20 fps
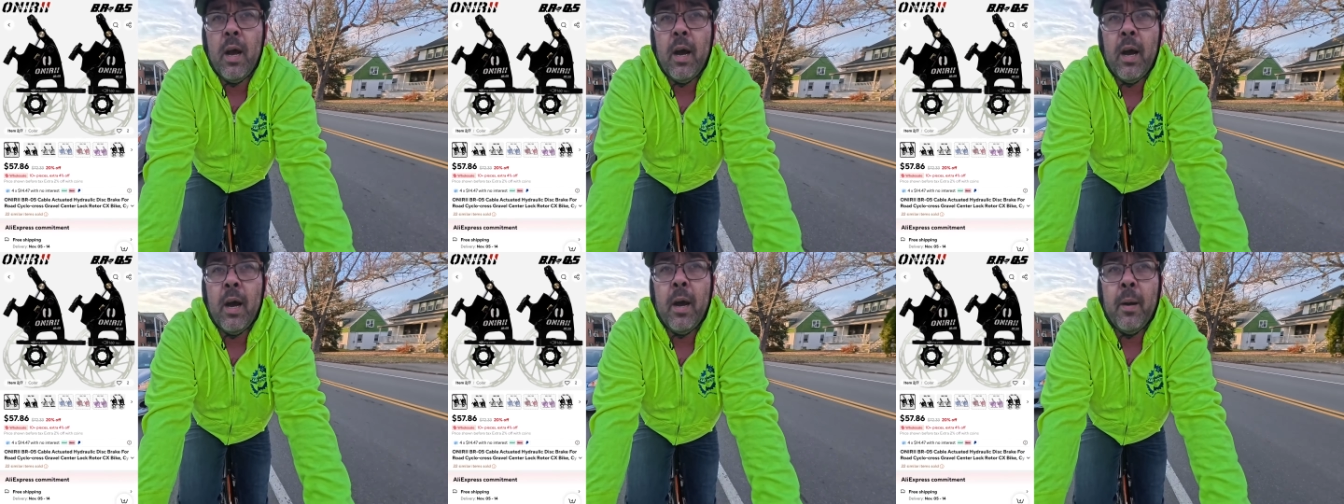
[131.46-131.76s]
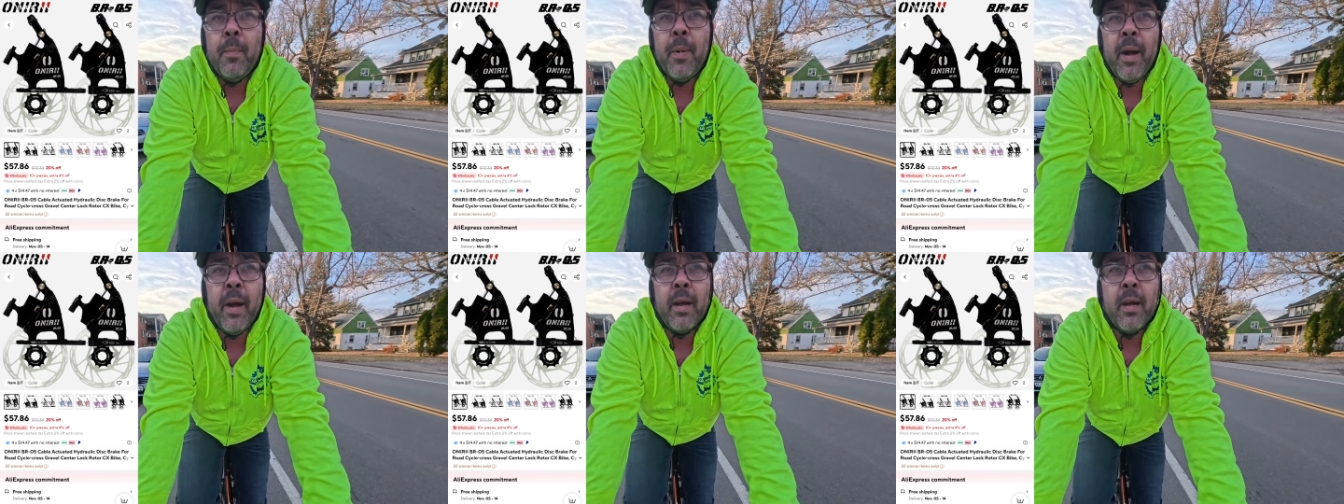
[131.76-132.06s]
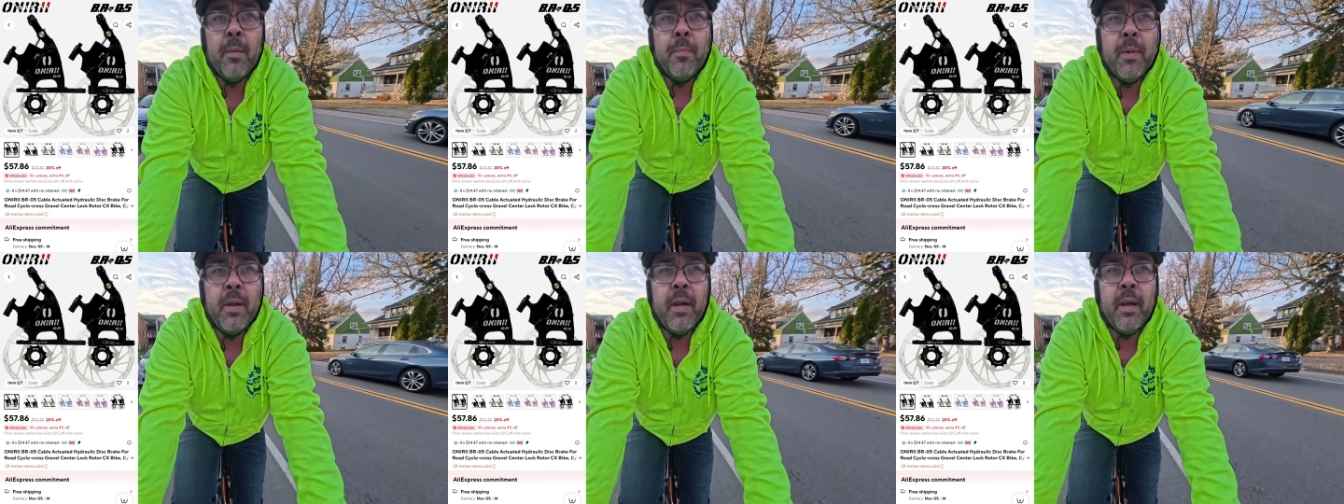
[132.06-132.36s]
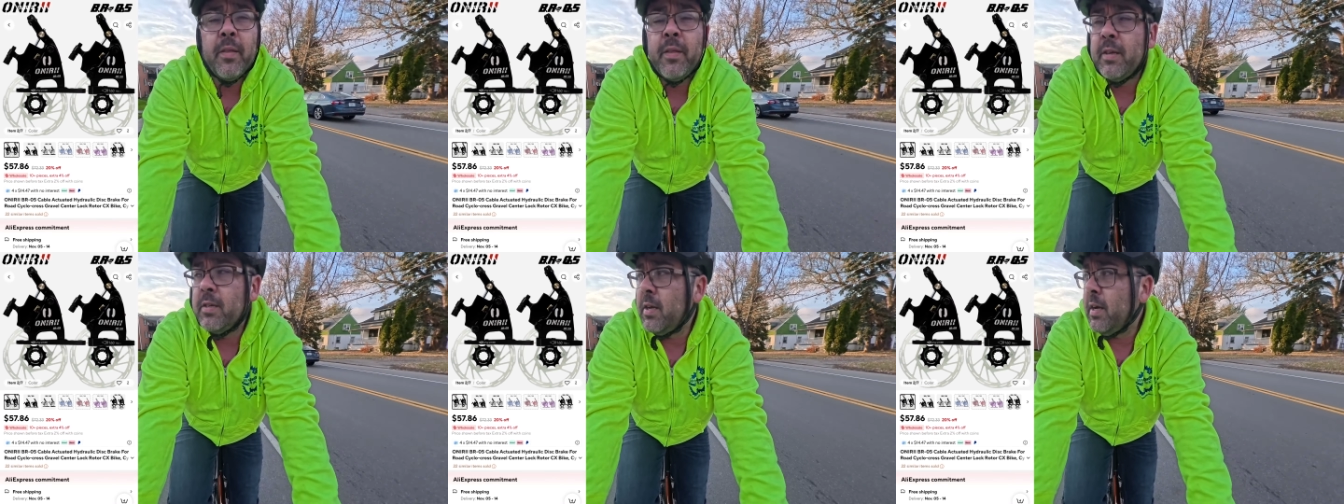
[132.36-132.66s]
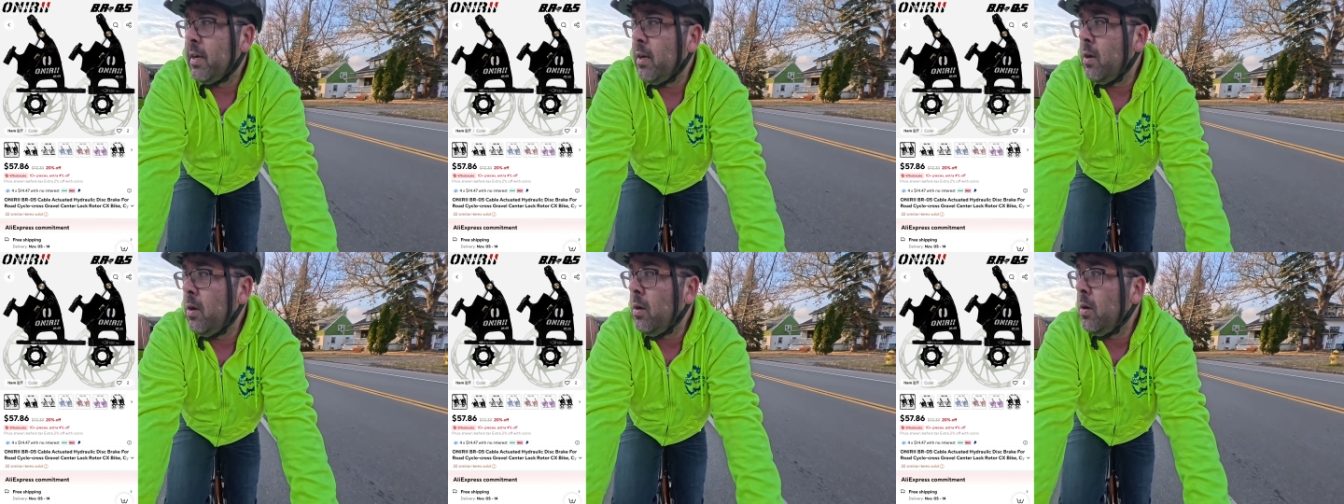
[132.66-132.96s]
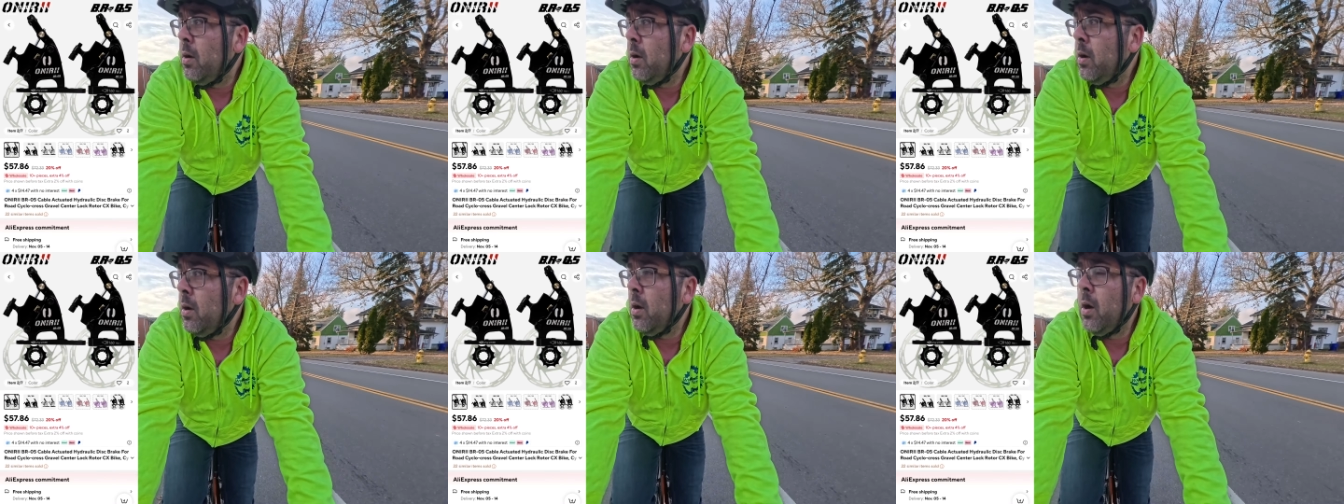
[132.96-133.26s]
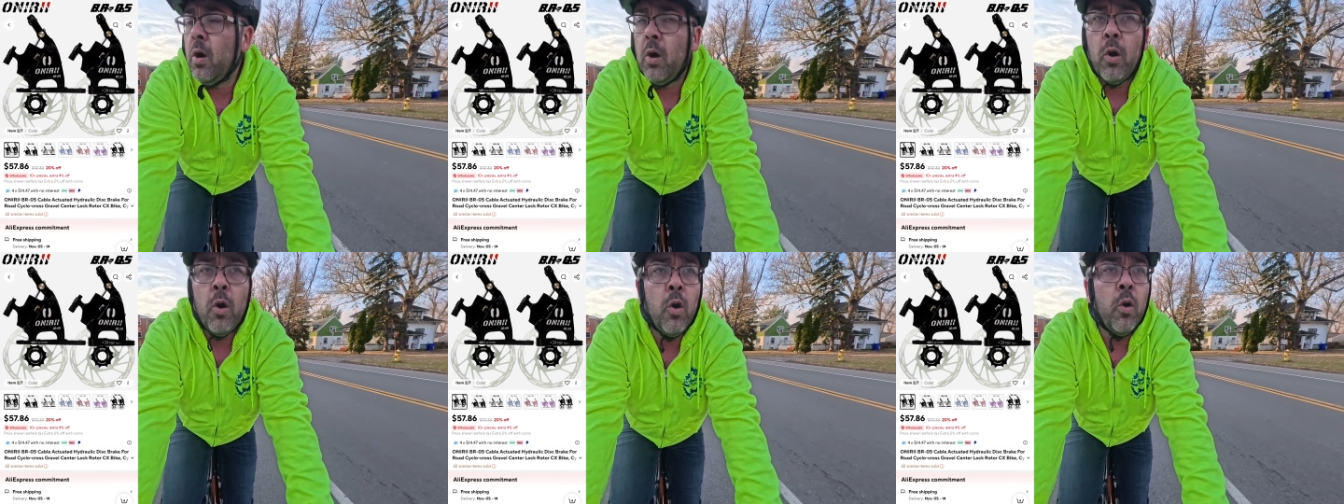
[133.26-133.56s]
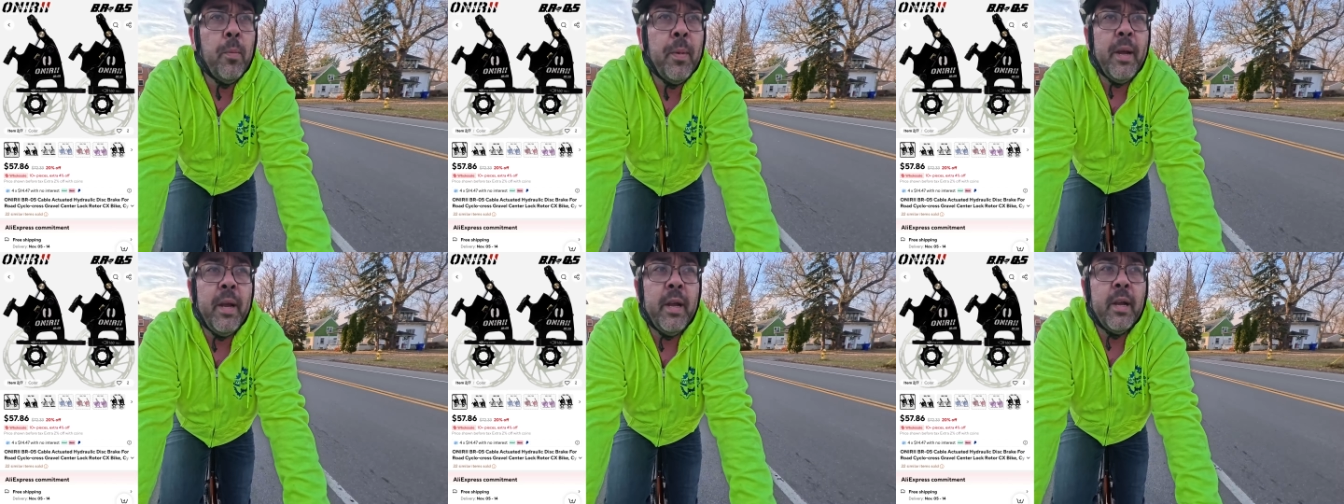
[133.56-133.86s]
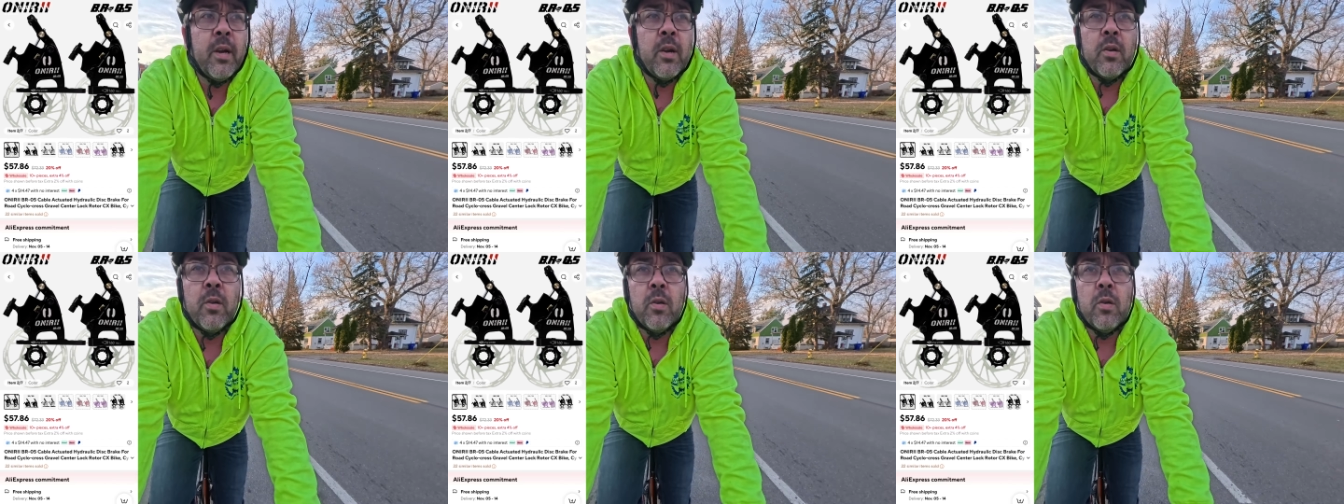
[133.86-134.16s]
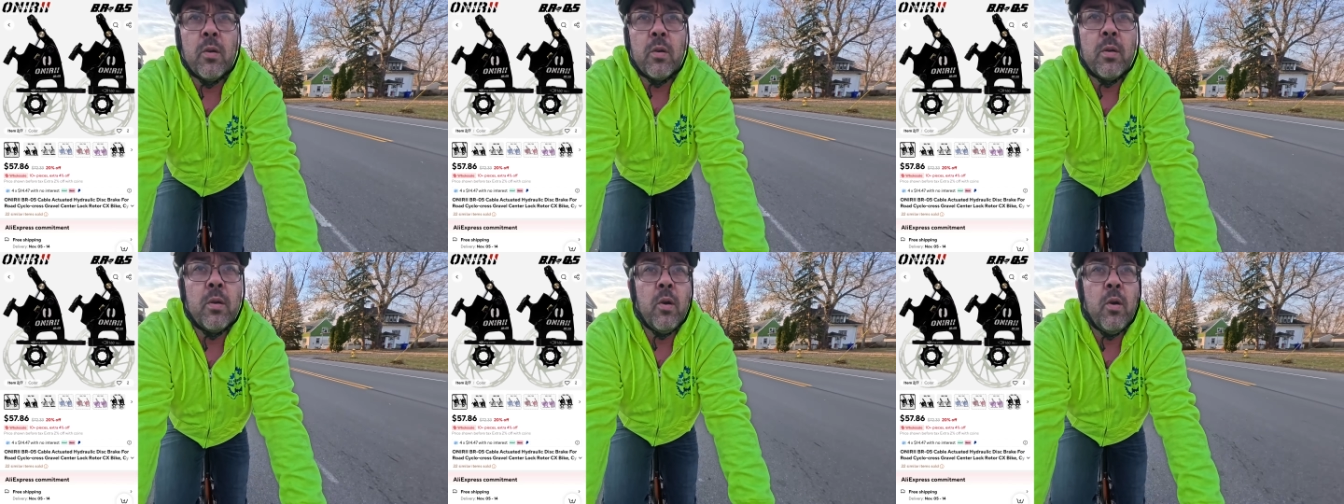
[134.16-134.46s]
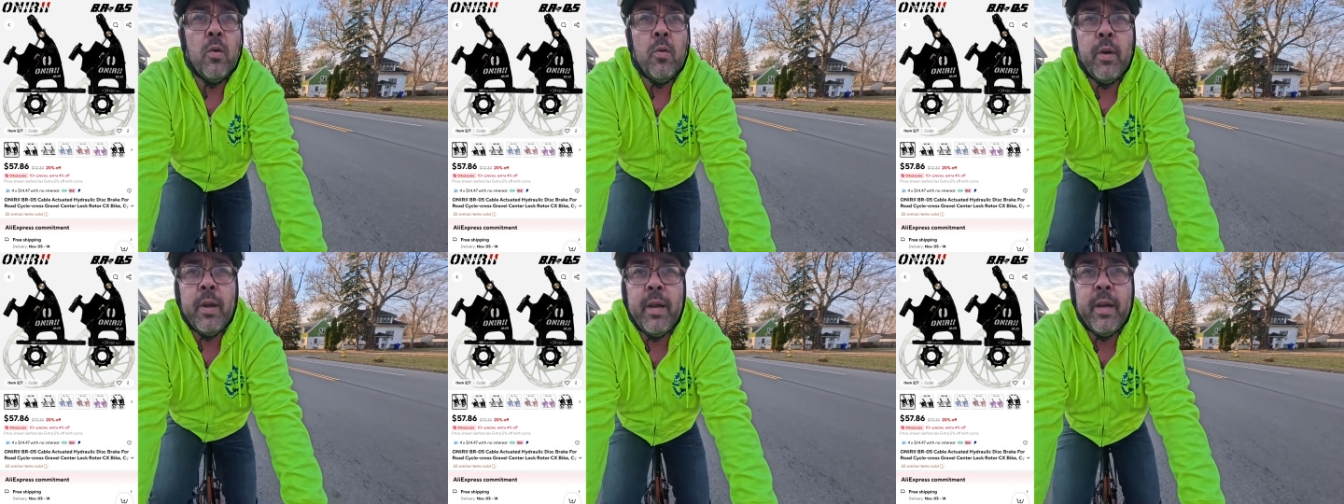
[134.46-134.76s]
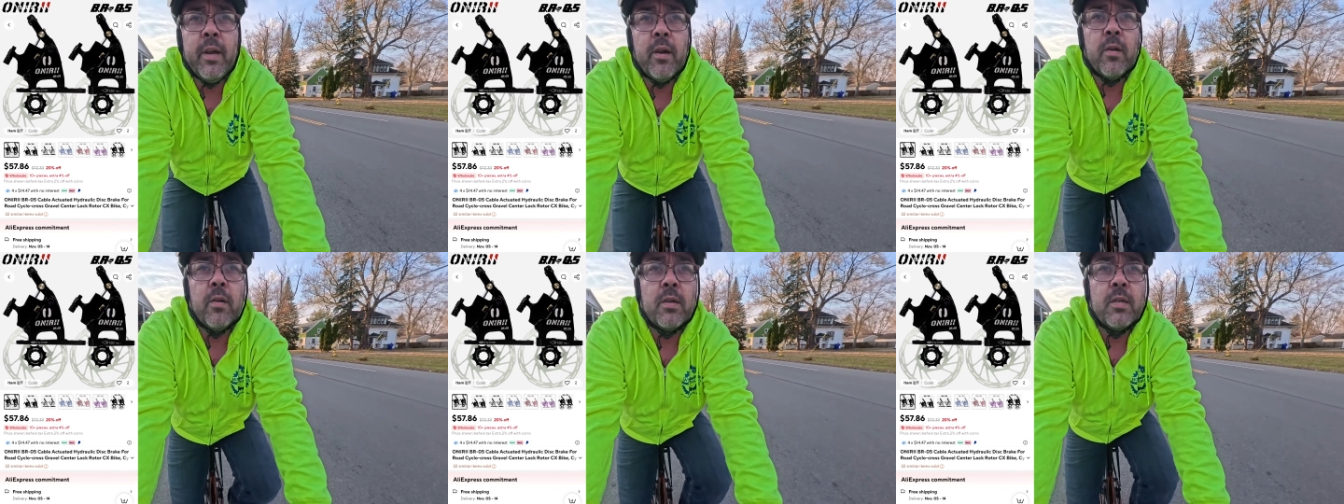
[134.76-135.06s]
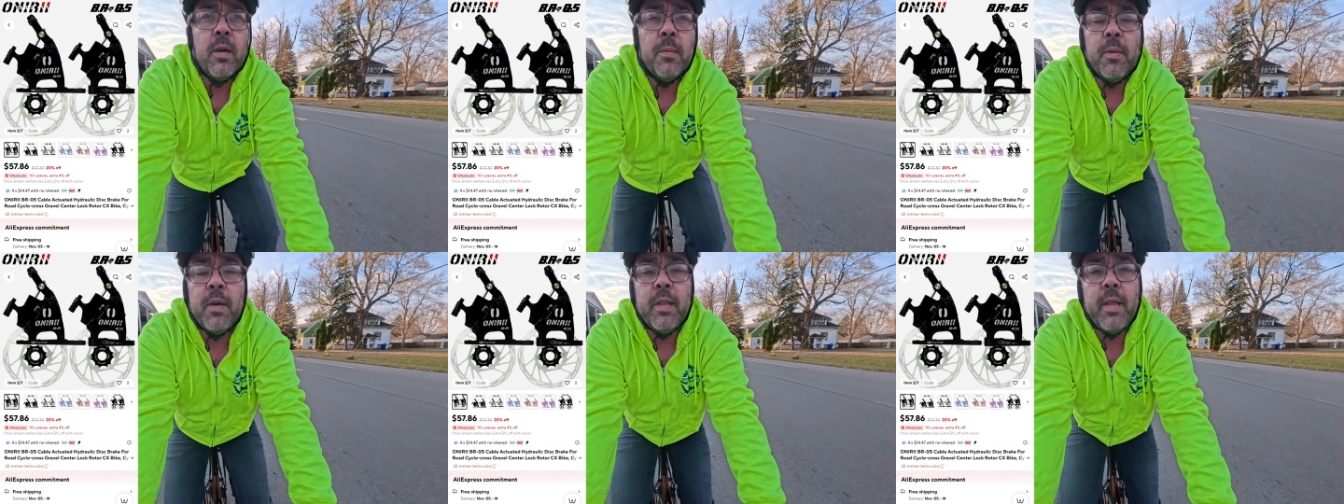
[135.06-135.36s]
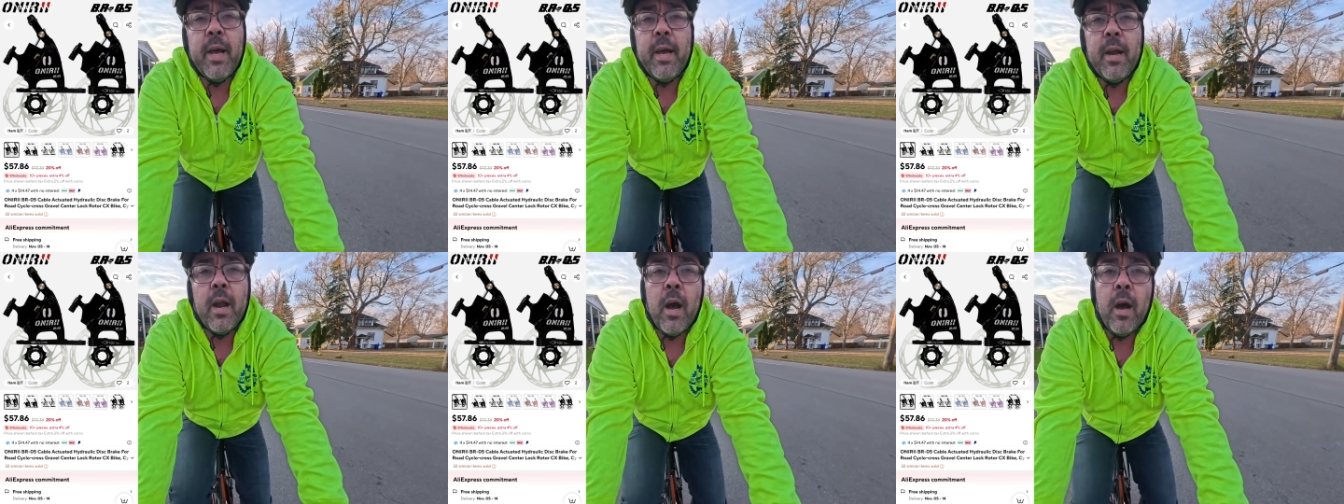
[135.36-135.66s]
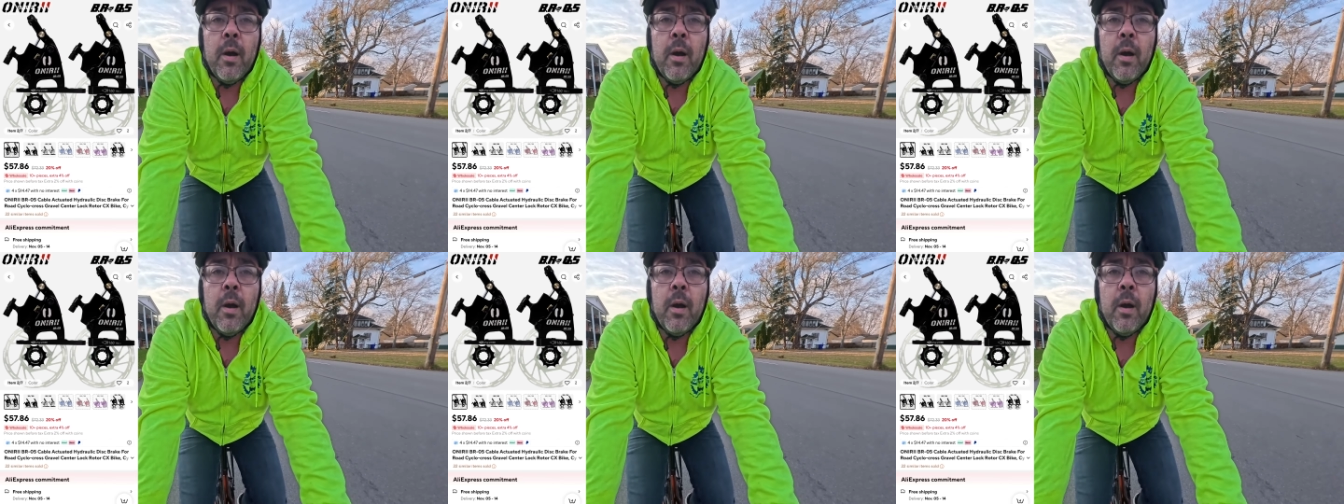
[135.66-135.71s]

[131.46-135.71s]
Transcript: by a company I think it's like Obi or Odi or something like that.